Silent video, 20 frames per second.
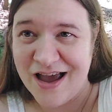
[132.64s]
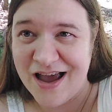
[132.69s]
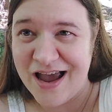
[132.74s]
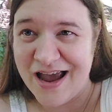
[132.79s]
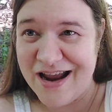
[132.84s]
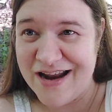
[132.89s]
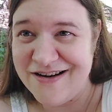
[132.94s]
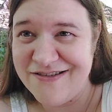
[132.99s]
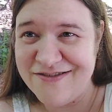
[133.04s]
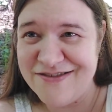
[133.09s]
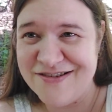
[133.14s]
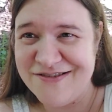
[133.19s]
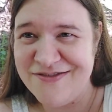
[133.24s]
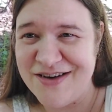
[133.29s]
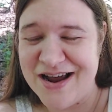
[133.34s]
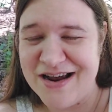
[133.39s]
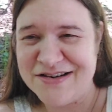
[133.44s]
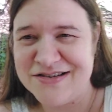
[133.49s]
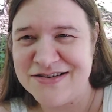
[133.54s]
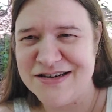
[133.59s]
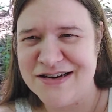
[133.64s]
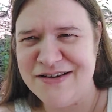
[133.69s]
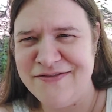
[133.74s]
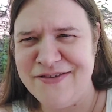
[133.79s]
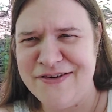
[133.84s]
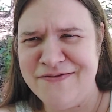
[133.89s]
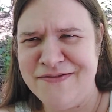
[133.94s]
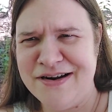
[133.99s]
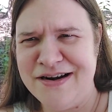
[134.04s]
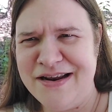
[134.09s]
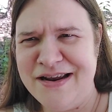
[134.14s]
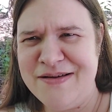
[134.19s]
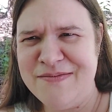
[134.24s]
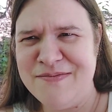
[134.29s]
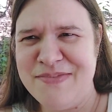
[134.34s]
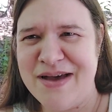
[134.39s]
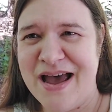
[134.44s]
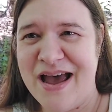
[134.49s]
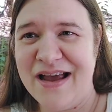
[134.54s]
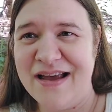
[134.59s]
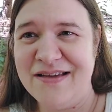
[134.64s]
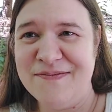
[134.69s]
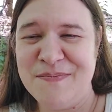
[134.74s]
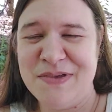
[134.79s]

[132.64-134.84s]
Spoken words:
I don't know why I should even want him back,